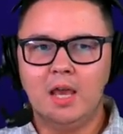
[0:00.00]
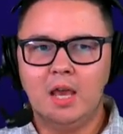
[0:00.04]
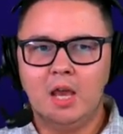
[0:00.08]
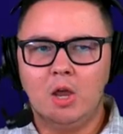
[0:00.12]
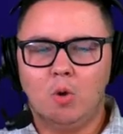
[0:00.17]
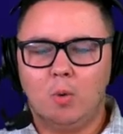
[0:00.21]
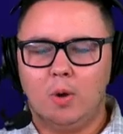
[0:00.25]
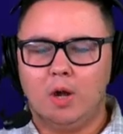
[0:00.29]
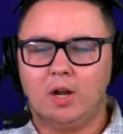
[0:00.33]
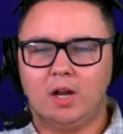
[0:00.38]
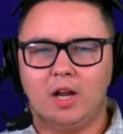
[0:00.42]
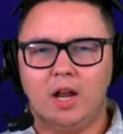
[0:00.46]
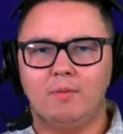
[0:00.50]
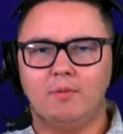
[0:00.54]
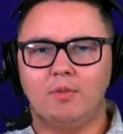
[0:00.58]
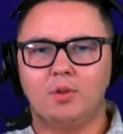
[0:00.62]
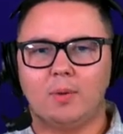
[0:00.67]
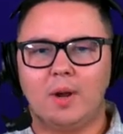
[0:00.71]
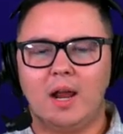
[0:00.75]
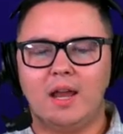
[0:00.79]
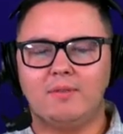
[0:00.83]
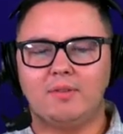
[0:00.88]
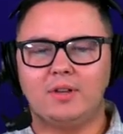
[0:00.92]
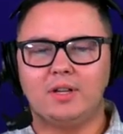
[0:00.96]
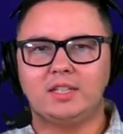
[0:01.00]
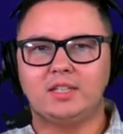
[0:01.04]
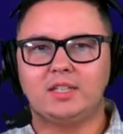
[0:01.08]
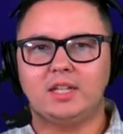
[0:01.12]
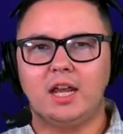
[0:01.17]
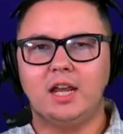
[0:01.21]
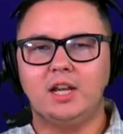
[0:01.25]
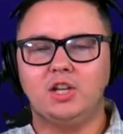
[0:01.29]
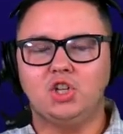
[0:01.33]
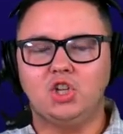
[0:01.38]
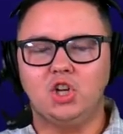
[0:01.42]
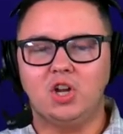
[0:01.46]
We're covering the Ravens
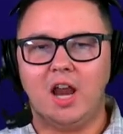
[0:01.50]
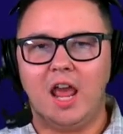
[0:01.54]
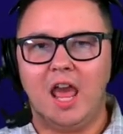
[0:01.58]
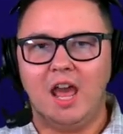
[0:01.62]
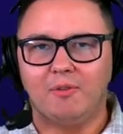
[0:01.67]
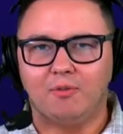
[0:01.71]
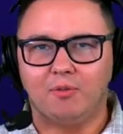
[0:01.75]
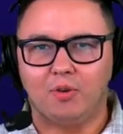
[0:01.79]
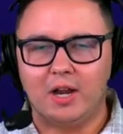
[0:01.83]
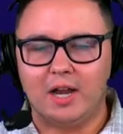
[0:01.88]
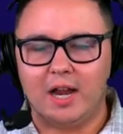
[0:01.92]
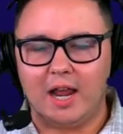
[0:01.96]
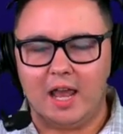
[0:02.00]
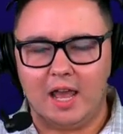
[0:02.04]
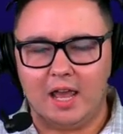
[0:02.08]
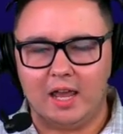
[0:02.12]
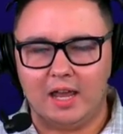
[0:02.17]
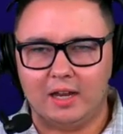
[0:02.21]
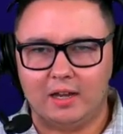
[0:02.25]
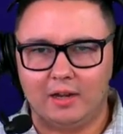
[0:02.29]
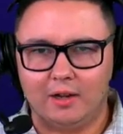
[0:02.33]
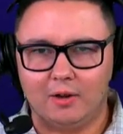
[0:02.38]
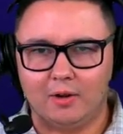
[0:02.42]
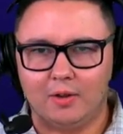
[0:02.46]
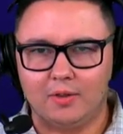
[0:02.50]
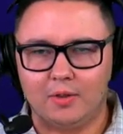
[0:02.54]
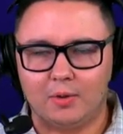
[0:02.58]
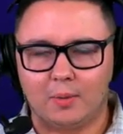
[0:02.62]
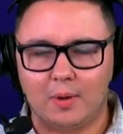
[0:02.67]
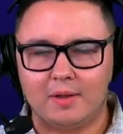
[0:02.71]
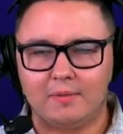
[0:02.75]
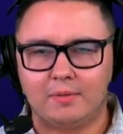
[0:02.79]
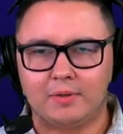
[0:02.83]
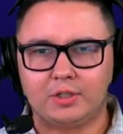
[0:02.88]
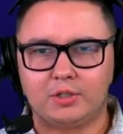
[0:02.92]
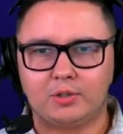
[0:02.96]
each and every day here on the
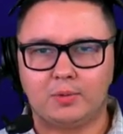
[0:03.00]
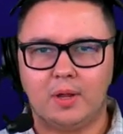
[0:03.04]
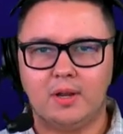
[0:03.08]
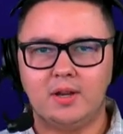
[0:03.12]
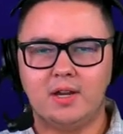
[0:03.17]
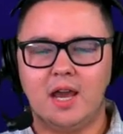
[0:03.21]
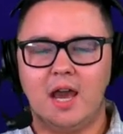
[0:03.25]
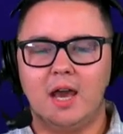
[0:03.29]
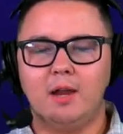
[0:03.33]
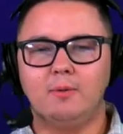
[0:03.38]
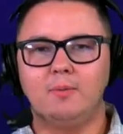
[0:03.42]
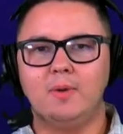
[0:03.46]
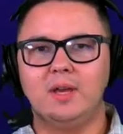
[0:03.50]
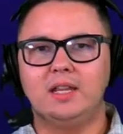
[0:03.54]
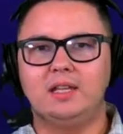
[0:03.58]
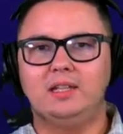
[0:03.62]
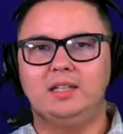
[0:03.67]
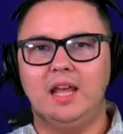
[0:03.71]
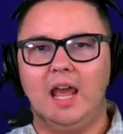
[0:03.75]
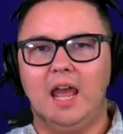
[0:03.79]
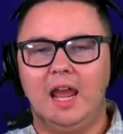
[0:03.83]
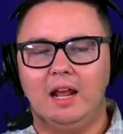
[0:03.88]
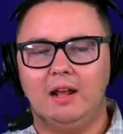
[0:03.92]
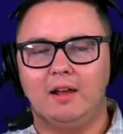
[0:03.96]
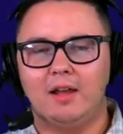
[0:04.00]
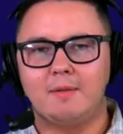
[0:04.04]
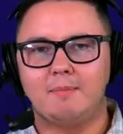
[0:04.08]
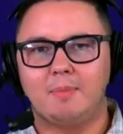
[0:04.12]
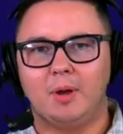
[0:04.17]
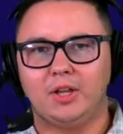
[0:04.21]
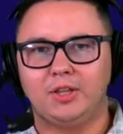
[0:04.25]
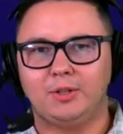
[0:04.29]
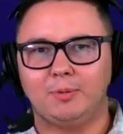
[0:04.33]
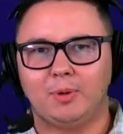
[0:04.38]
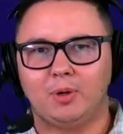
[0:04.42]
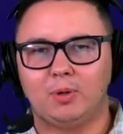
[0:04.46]
Ravens Rundown with daily
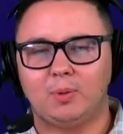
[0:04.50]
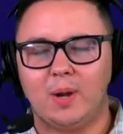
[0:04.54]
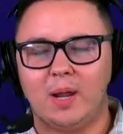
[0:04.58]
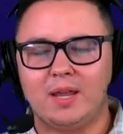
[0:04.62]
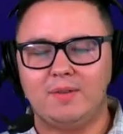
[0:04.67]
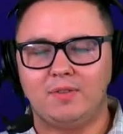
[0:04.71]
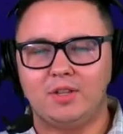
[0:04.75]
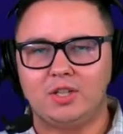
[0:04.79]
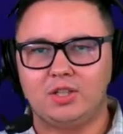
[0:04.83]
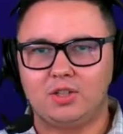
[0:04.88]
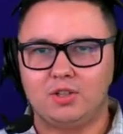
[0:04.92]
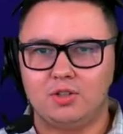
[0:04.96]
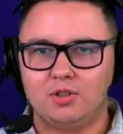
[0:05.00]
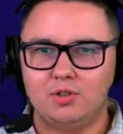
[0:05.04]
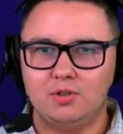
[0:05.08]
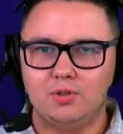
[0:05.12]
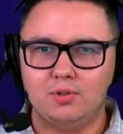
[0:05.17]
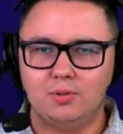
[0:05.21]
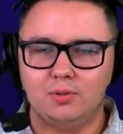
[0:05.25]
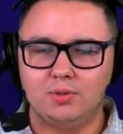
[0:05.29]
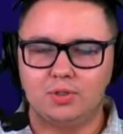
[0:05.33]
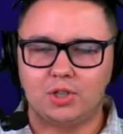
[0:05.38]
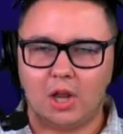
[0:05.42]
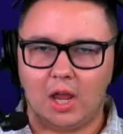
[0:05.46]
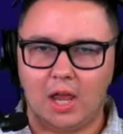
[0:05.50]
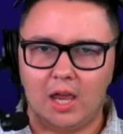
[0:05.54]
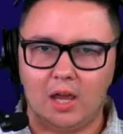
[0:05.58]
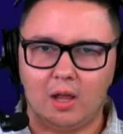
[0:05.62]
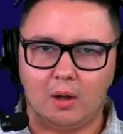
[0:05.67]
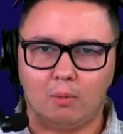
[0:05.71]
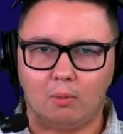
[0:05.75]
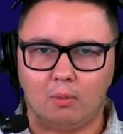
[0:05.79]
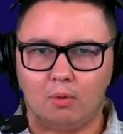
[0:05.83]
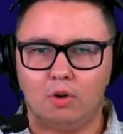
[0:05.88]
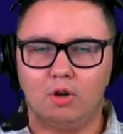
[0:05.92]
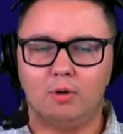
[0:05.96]
Baltimore Ravens news
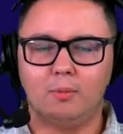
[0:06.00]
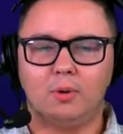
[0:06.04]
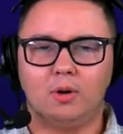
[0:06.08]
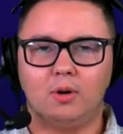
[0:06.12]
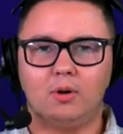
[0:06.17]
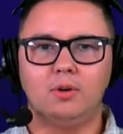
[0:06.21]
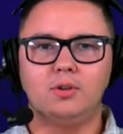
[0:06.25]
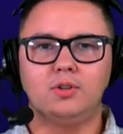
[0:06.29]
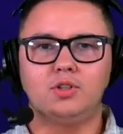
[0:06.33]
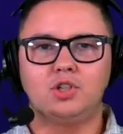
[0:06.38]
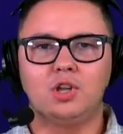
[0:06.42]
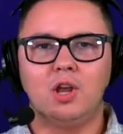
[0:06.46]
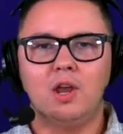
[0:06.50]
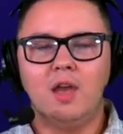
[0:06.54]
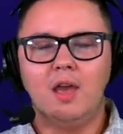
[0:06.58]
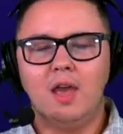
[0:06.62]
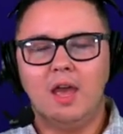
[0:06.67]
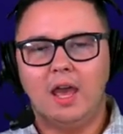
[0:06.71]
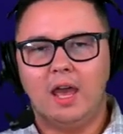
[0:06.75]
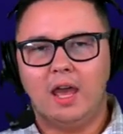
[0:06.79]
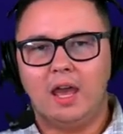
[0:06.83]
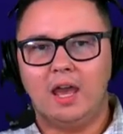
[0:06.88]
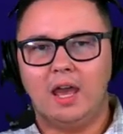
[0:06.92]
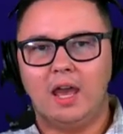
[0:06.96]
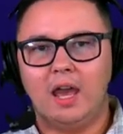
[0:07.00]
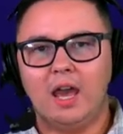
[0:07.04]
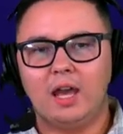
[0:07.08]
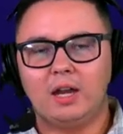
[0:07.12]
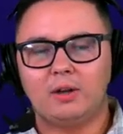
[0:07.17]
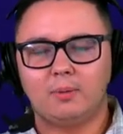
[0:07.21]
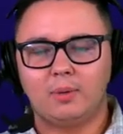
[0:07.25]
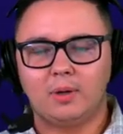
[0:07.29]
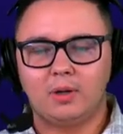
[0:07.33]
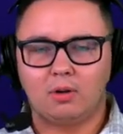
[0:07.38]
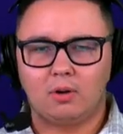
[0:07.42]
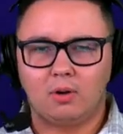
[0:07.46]
and rumors.
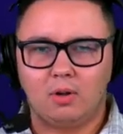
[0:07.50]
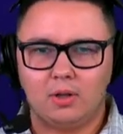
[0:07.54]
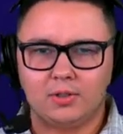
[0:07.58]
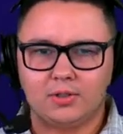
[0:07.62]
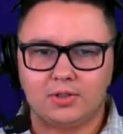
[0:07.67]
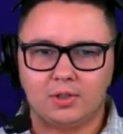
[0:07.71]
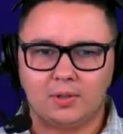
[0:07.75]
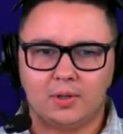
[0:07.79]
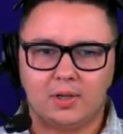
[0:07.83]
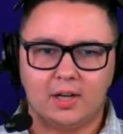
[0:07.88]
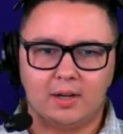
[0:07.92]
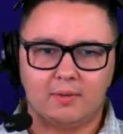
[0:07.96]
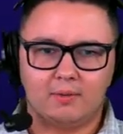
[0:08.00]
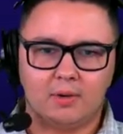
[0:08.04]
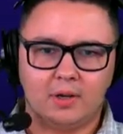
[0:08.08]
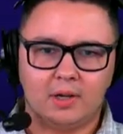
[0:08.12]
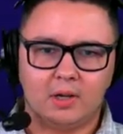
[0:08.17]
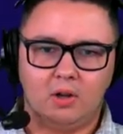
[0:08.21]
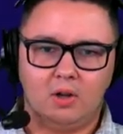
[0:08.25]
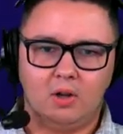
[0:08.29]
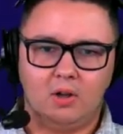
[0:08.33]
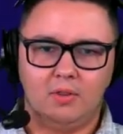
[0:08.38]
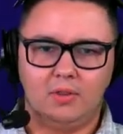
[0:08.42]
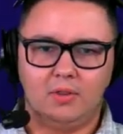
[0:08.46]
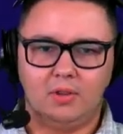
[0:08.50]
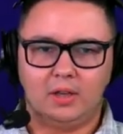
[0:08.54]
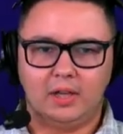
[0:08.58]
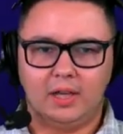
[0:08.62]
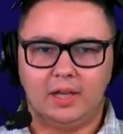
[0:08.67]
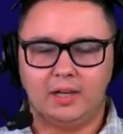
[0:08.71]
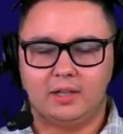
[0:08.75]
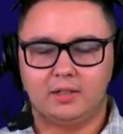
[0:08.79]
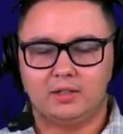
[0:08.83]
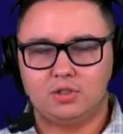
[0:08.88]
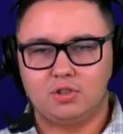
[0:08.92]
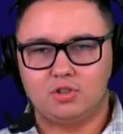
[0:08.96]
And we are also covering all the
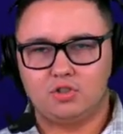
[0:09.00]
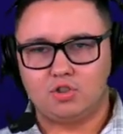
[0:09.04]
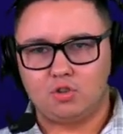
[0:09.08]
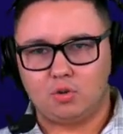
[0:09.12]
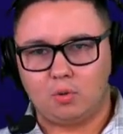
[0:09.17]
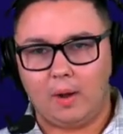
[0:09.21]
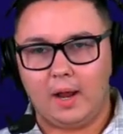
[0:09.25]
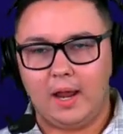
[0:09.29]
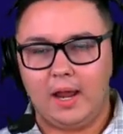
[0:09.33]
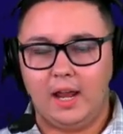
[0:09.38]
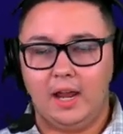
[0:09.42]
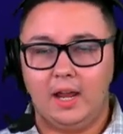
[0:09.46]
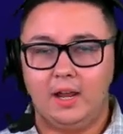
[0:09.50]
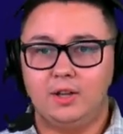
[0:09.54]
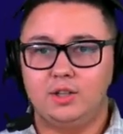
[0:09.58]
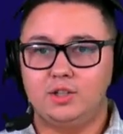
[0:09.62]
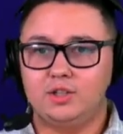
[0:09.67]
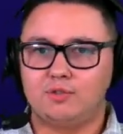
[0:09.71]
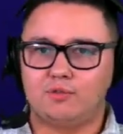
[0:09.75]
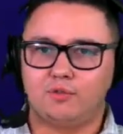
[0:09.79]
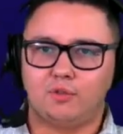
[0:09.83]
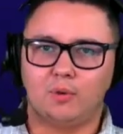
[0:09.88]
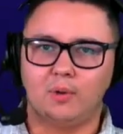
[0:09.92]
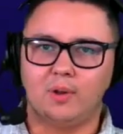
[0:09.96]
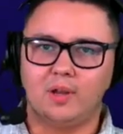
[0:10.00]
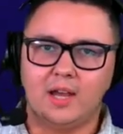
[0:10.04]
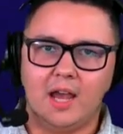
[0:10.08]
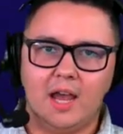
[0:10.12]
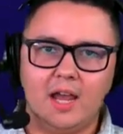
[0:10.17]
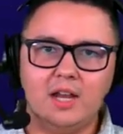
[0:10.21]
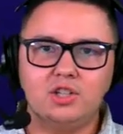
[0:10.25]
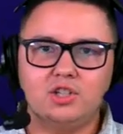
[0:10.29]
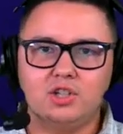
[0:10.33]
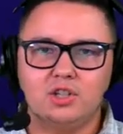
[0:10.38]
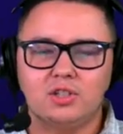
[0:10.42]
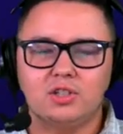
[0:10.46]
latest trades, free
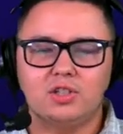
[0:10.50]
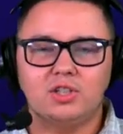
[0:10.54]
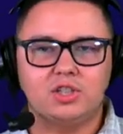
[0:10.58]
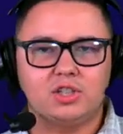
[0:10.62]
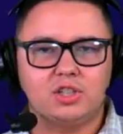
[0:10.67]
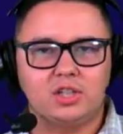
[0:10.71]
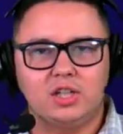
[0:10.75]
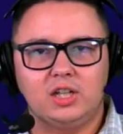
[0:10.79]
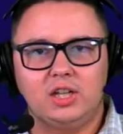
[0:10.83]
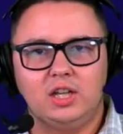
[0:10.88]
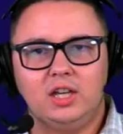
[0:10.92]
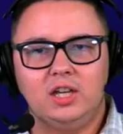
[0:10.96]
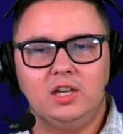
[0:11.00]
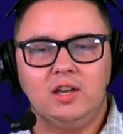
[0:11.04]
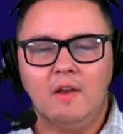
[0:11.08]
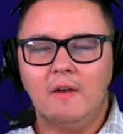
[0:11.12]
agency,